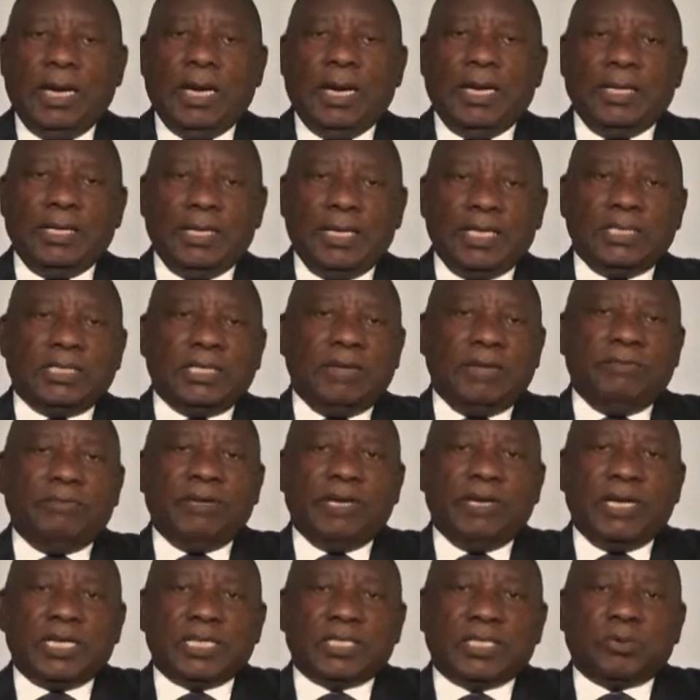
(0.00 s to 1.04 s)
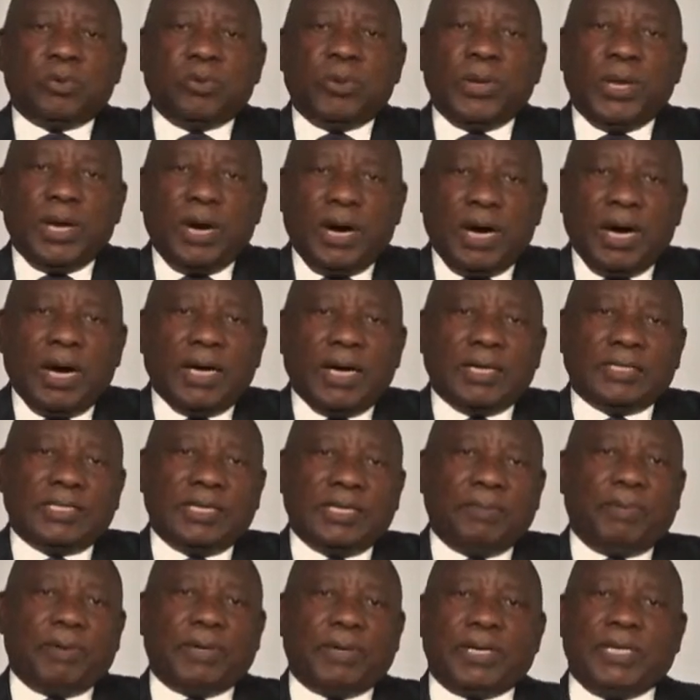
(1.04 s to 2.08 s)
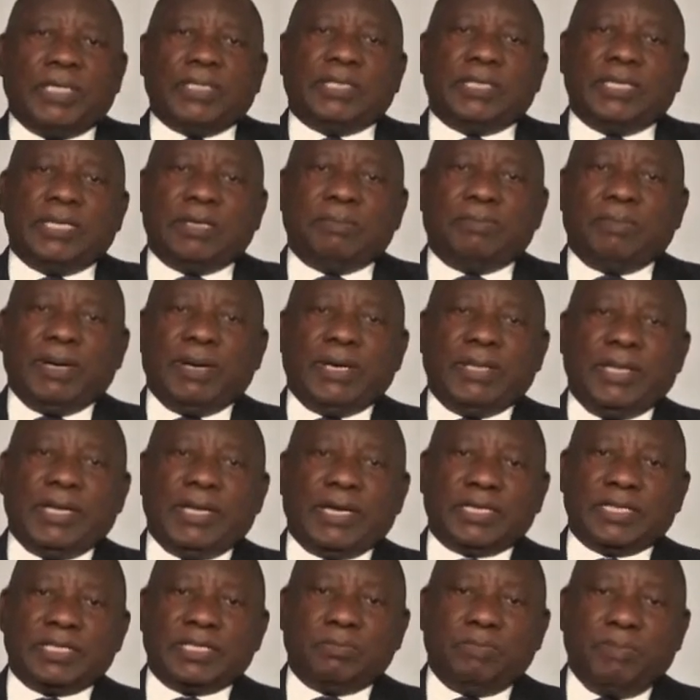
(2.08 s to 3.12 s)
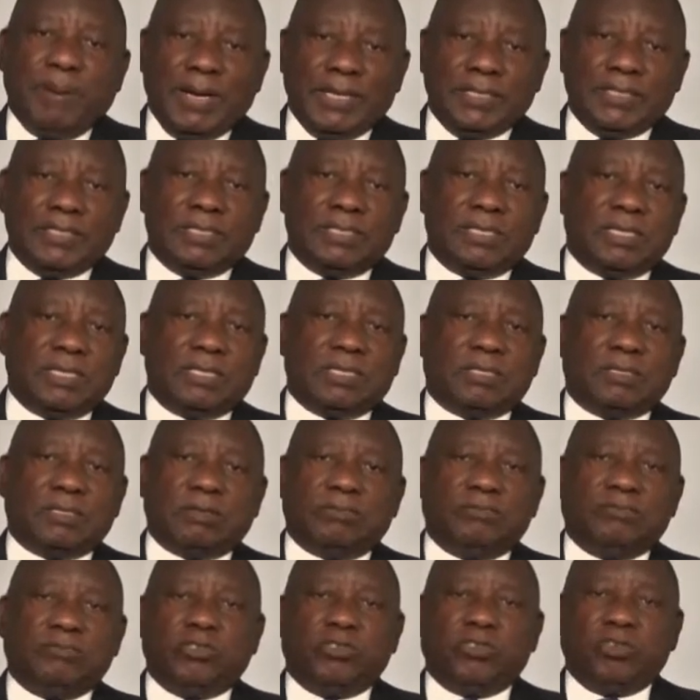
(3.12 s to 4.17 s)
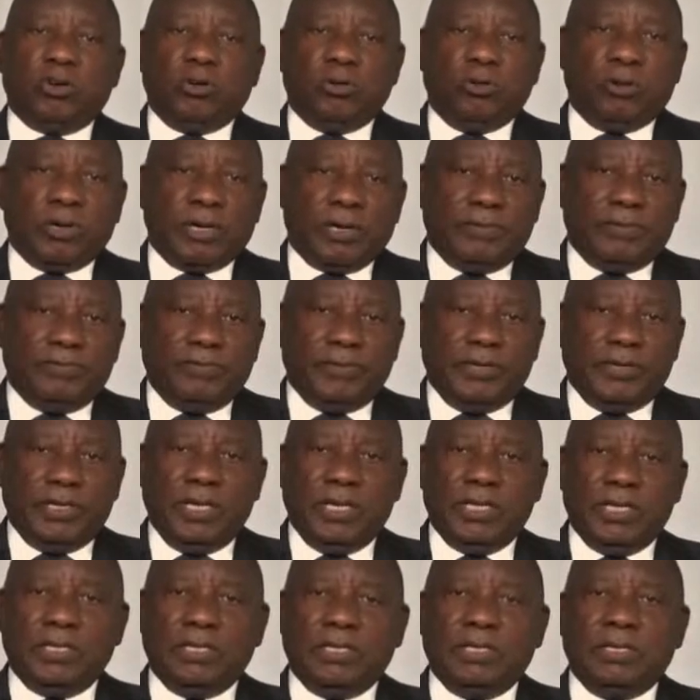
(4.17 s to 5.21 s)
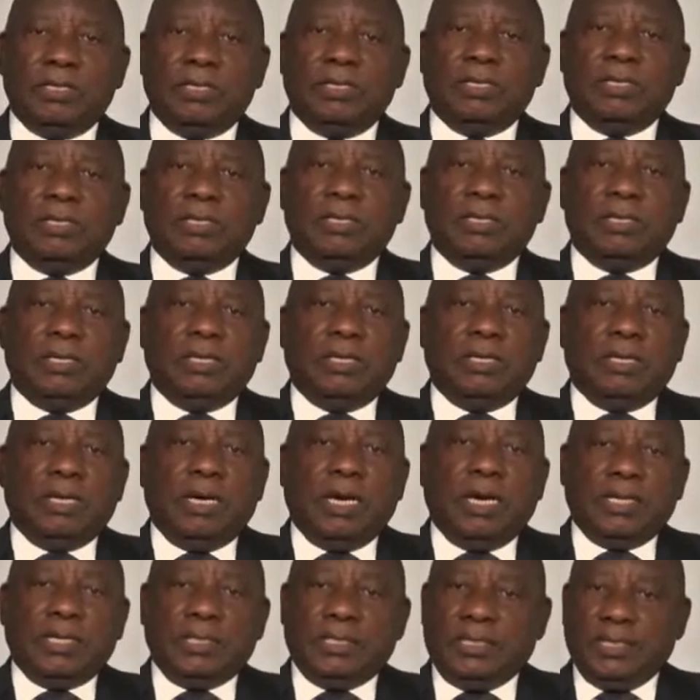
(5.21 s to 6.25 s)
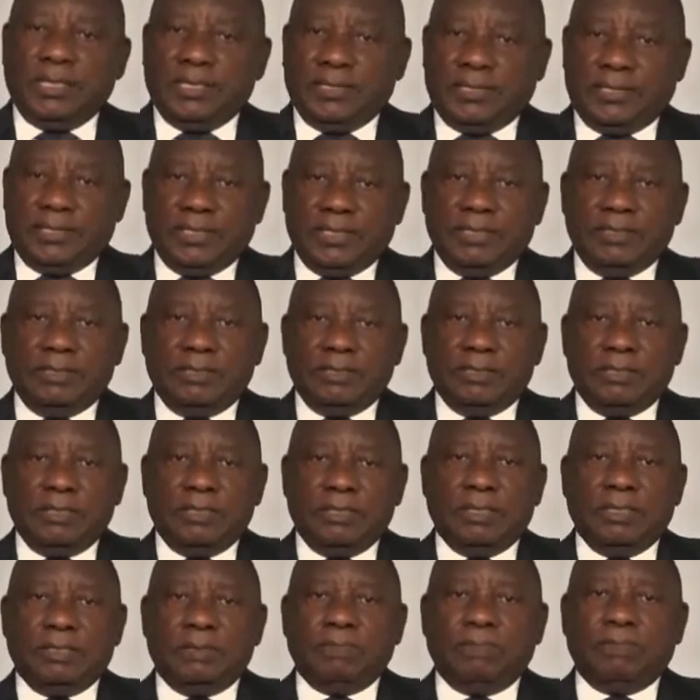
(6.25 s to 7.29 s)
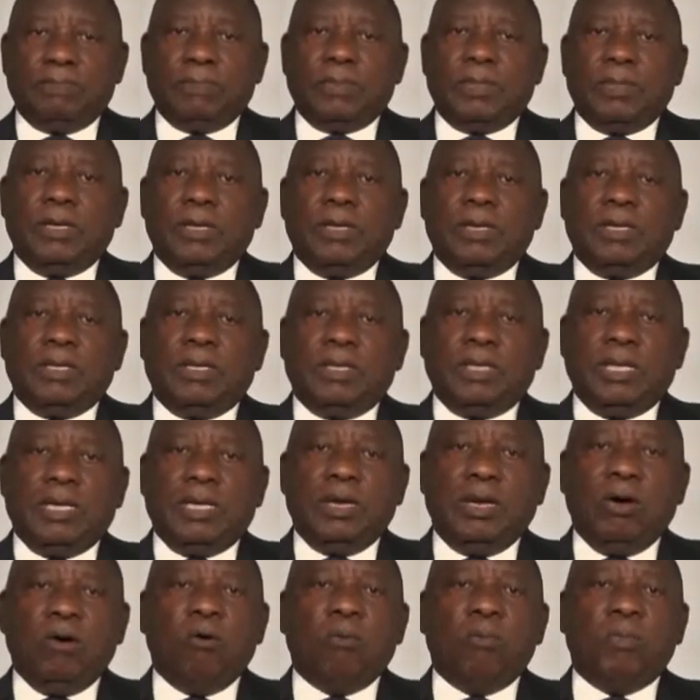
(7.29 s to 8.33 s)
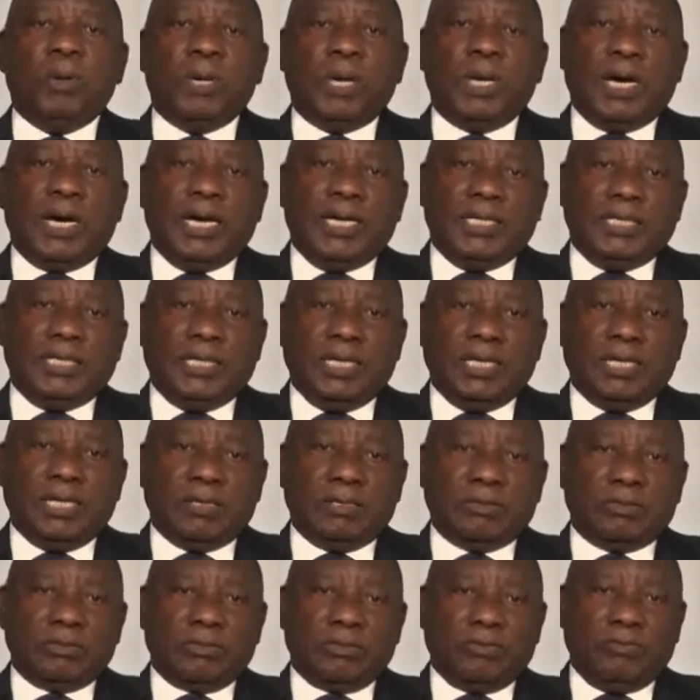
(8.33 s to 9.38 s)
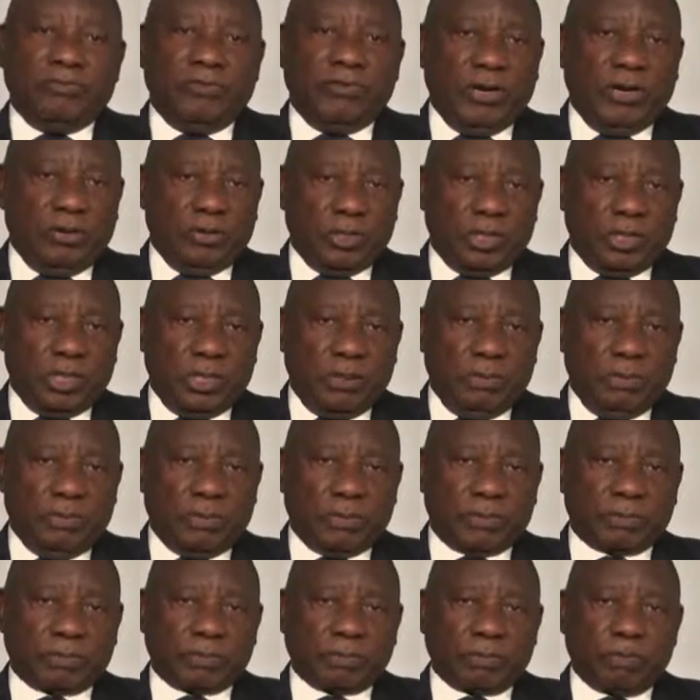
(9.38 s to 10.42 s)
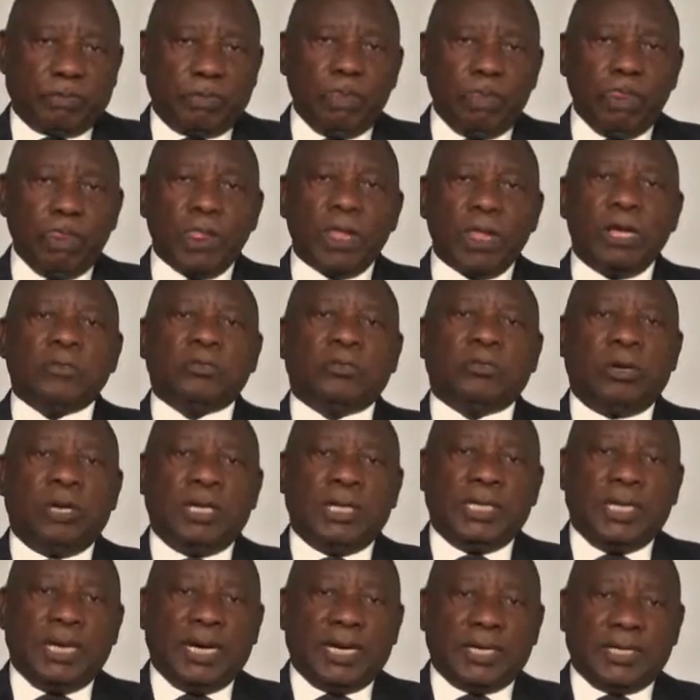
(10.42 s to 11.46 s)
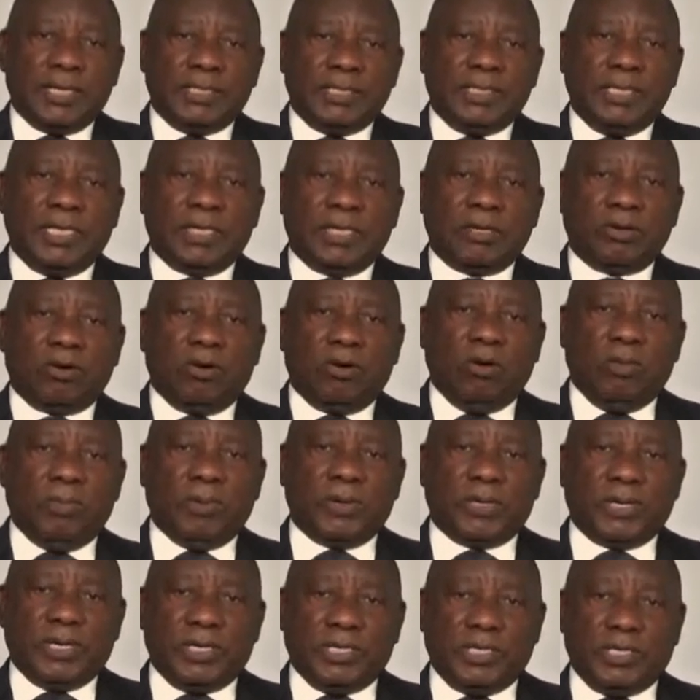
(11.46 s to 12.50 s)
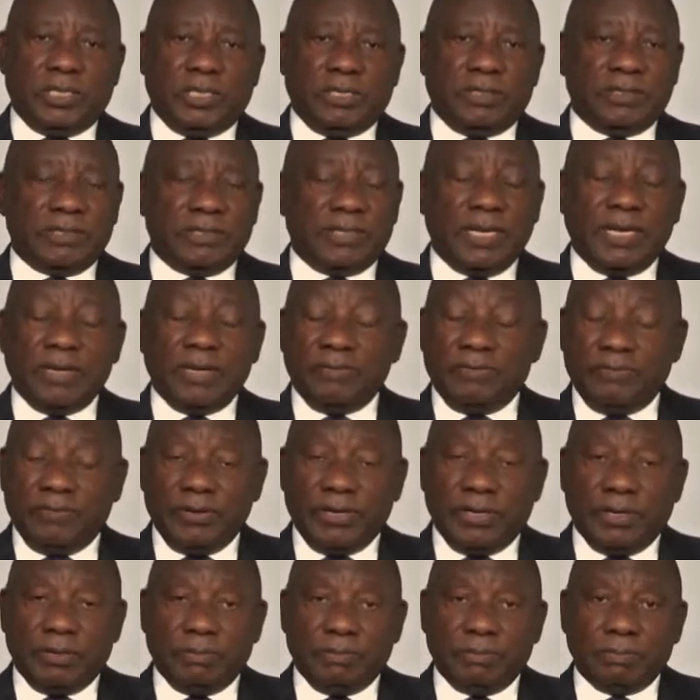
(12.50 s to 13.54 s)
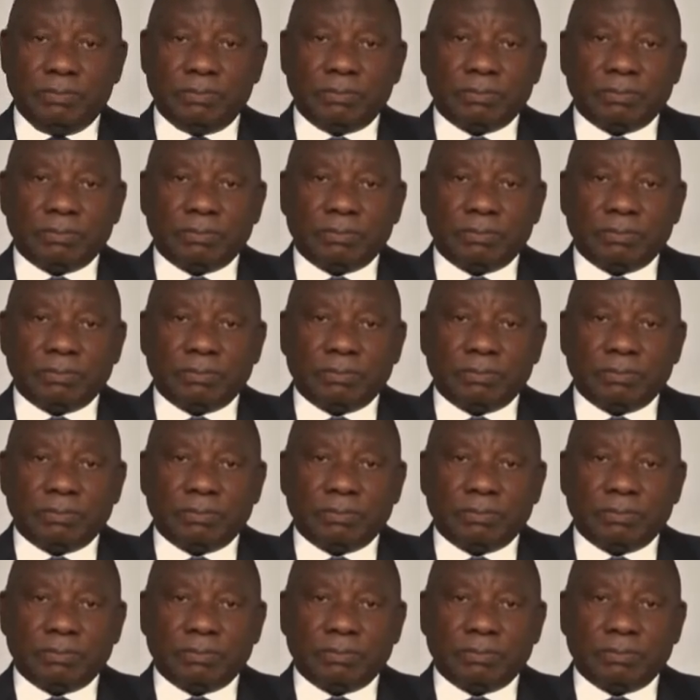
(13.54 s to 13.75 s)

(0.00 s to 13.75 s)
And yet, even as we are separated by the expanses of geography and distance, the noble ideals of fellowship, solidarity, and cooperation stand firm.